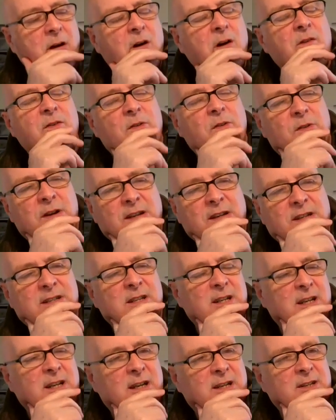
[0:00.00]
Over
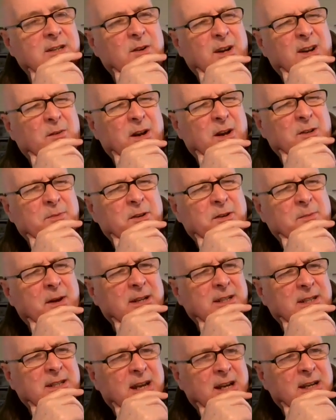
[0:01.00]
recent years, well, I suppose
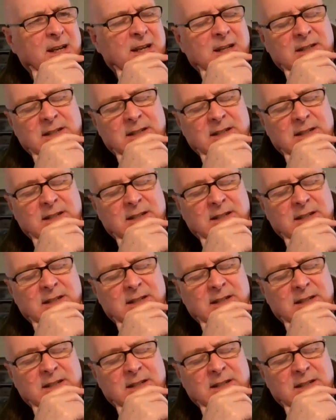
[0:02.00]
about 10